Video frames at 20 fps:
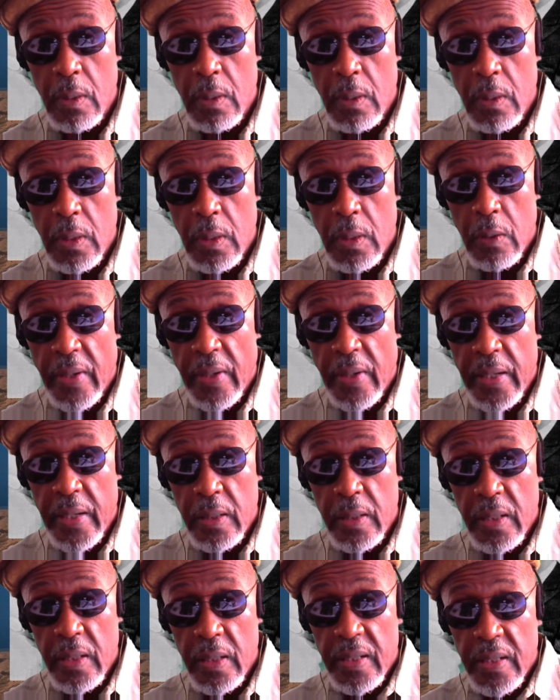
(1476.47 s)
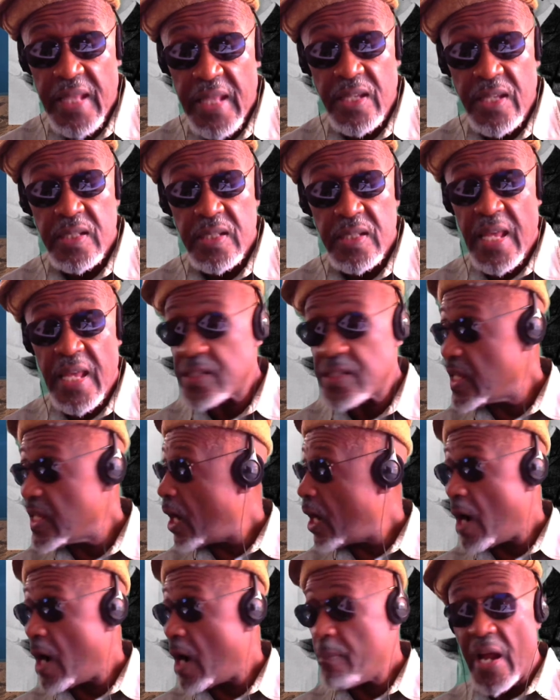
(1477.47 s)
Right. That's
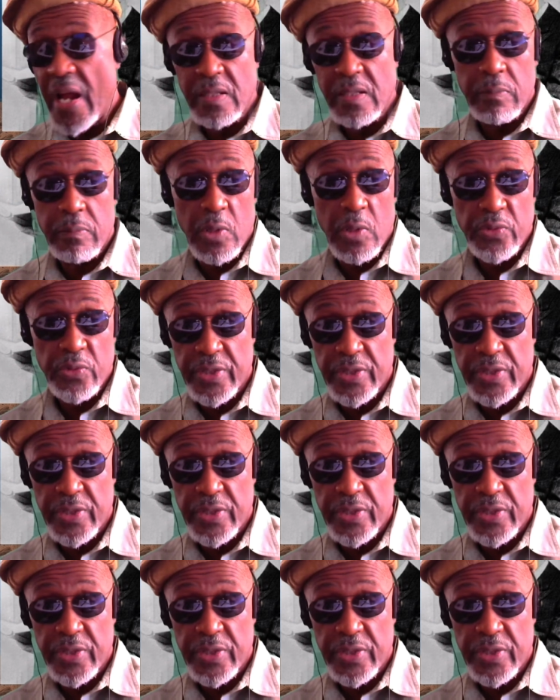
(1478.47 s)
harmonic motion,